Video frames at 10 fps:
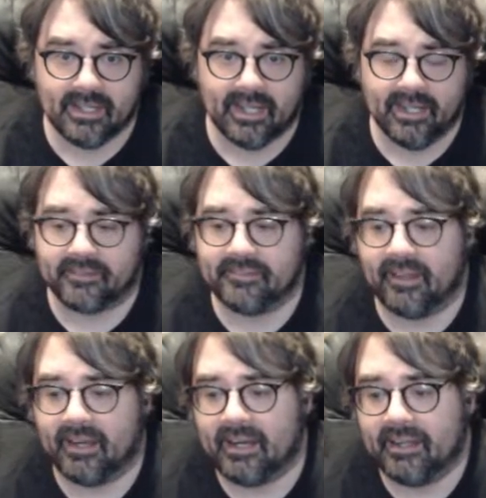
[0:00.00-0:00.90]
It
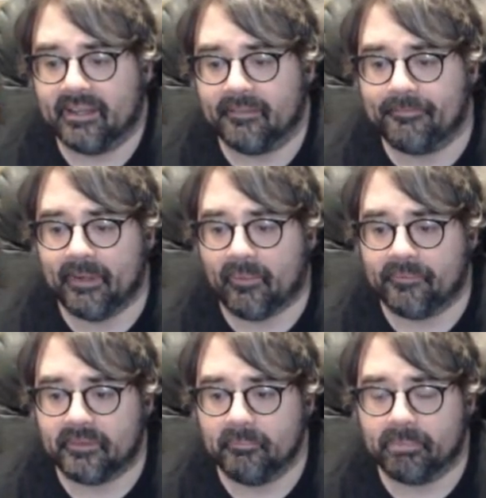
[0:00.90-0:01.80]

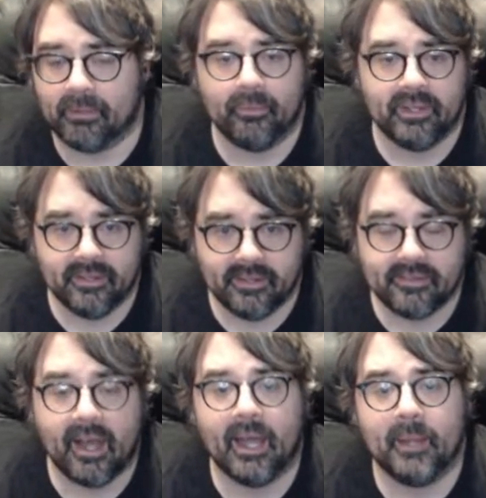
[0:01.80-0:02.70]
felt bloated at
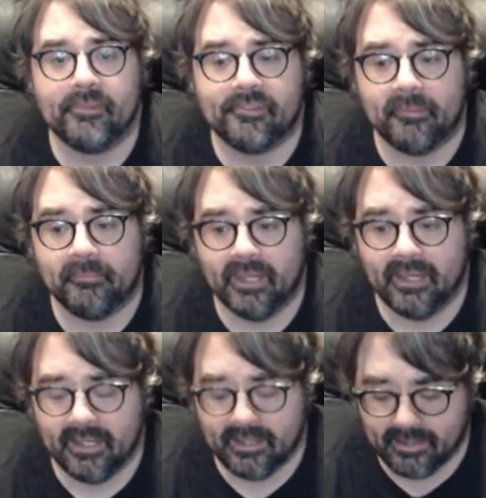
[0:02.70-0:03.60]
times to
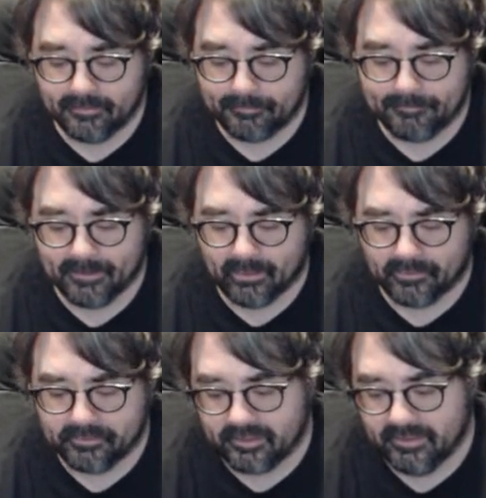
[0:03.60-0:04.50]
me. It
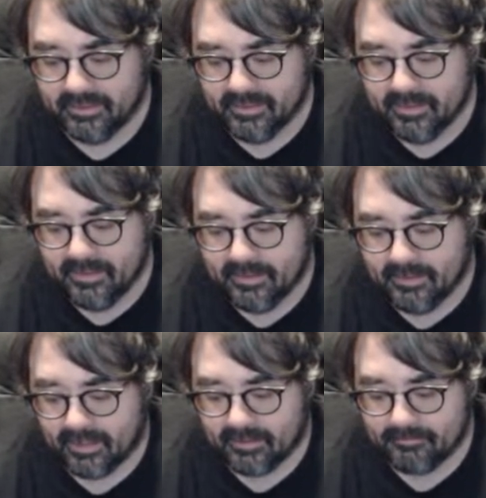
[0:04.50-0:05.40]
felt
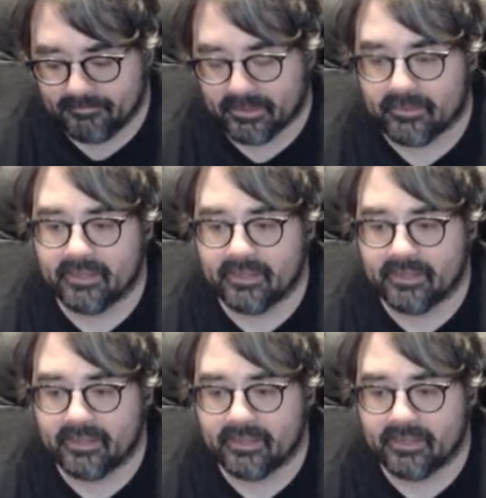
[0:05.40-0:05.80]
very